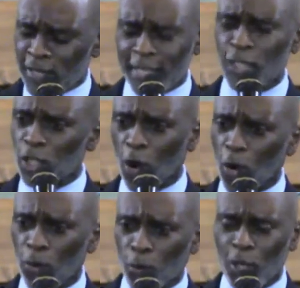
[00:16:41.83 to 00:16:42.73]
need to know
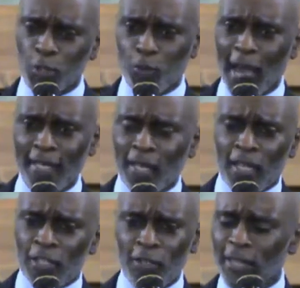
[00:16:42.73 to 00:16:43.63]
what's right.
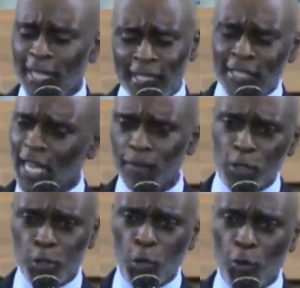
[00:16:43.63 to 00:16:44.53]
You know, need to tell them
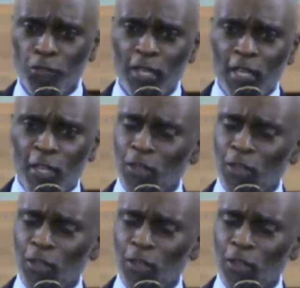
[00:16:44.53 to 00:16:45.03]
the truth.